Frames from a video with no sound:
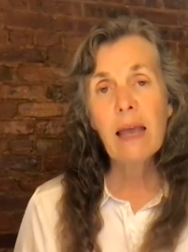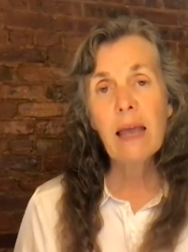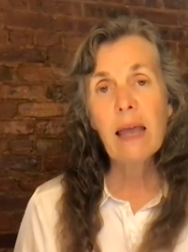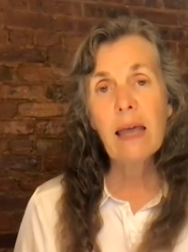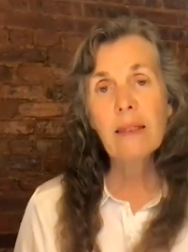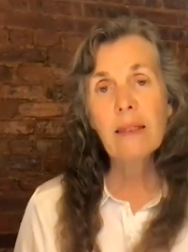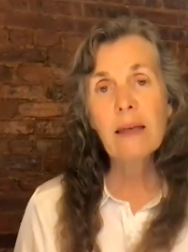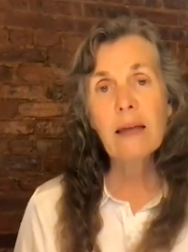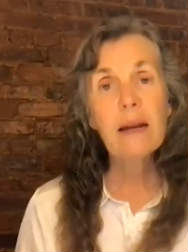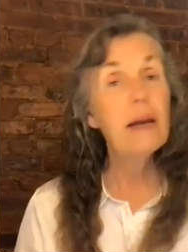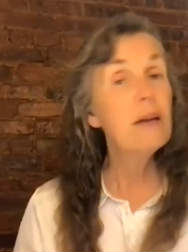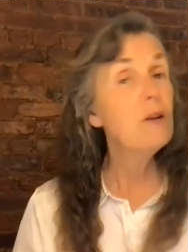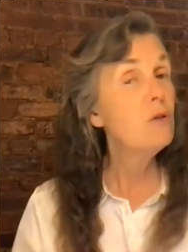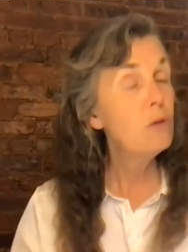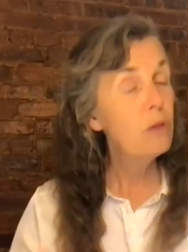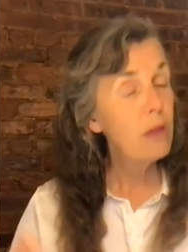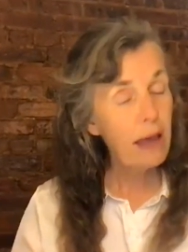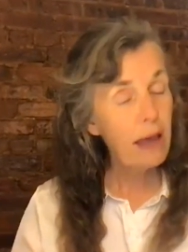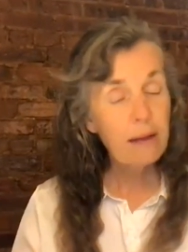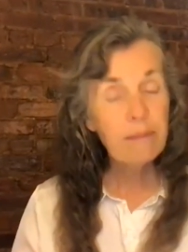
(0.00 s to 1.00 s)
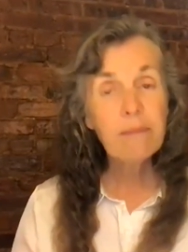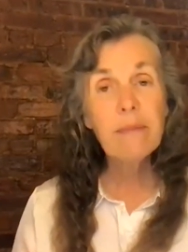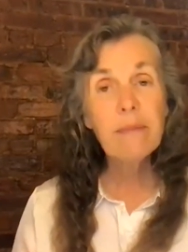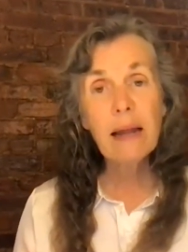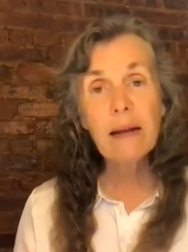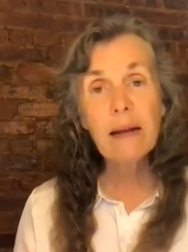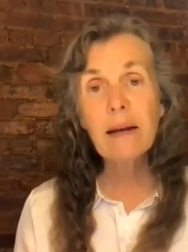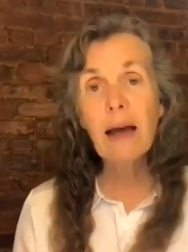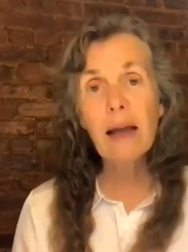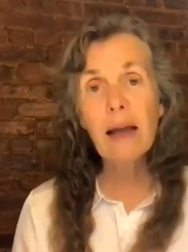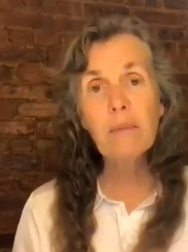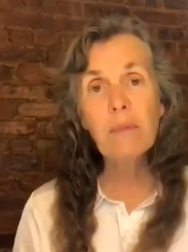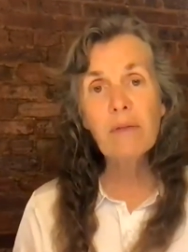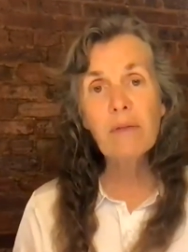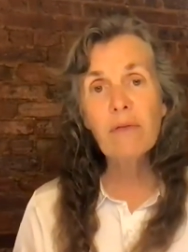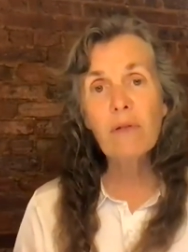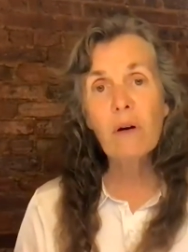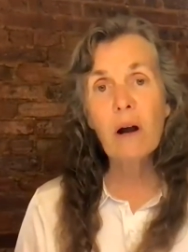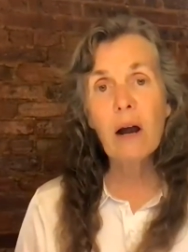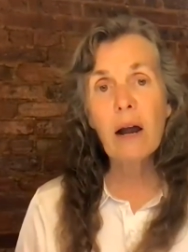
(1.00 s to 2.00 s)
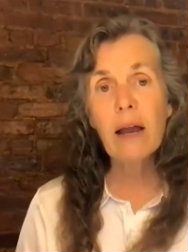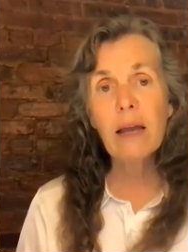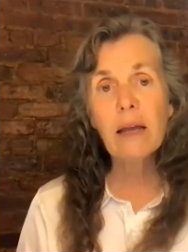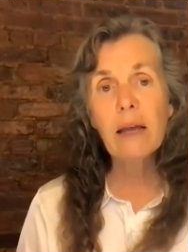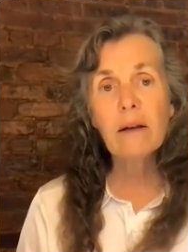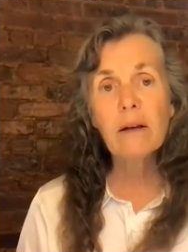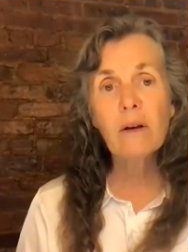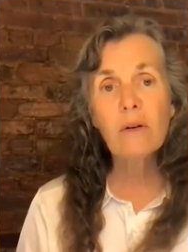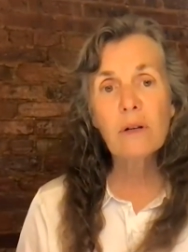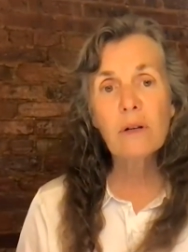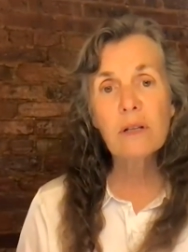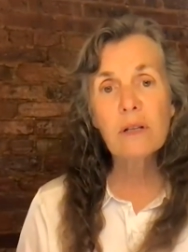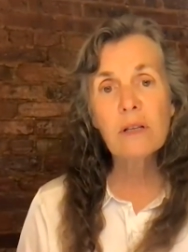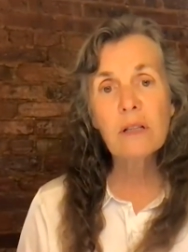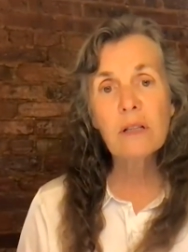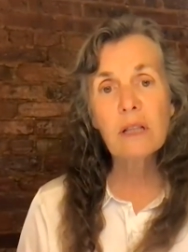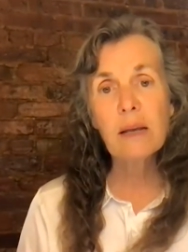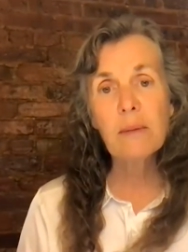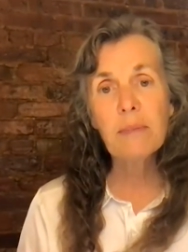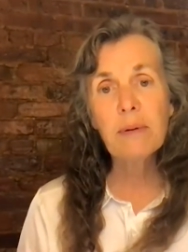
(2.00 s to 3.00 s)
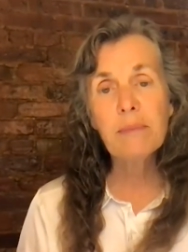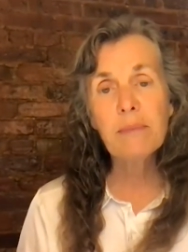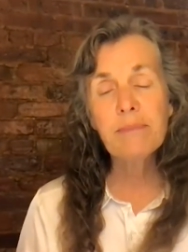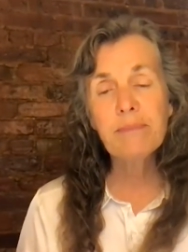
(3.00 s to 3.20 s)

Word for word: And then I do that at night before I go to sleep.